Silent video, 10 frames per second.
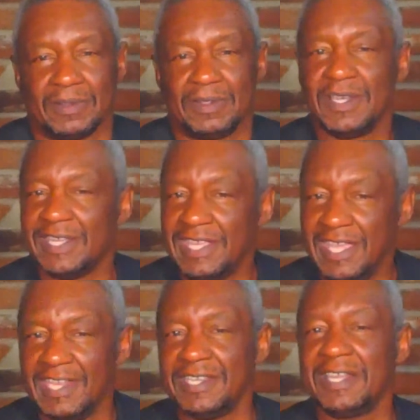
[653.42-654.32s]
the
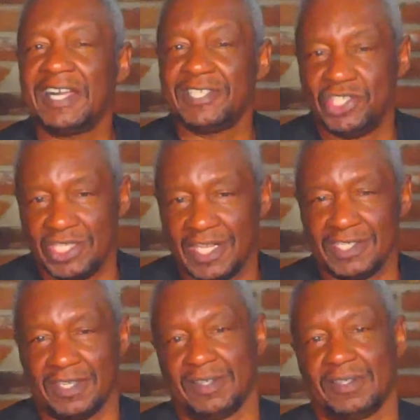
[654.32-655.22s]
hidden
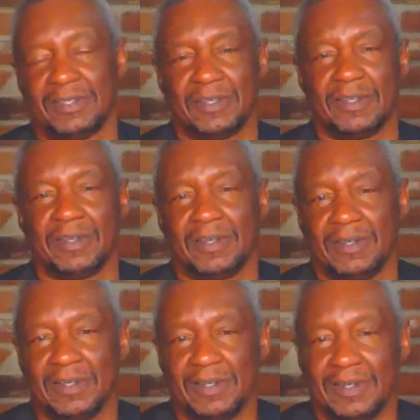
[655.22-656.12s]
agenda
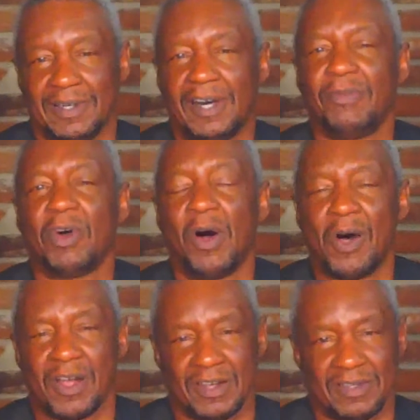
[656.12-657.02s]
of the heart,